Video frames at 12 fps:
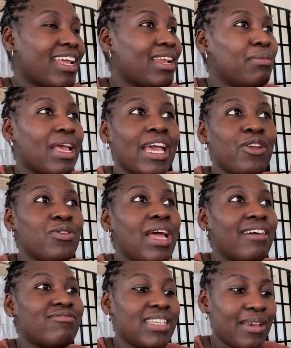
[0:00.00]
And I'm like, I don't
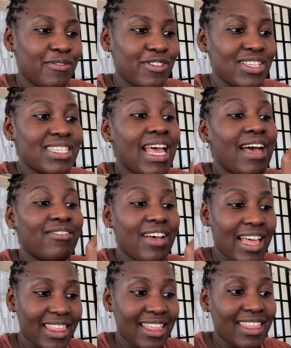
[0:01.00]
have time for this. I have
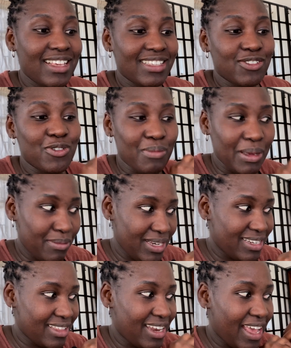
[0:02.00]
other things on my
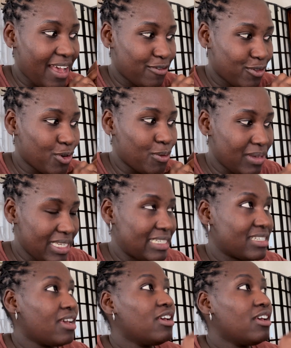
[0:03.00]
plate that I have to complete.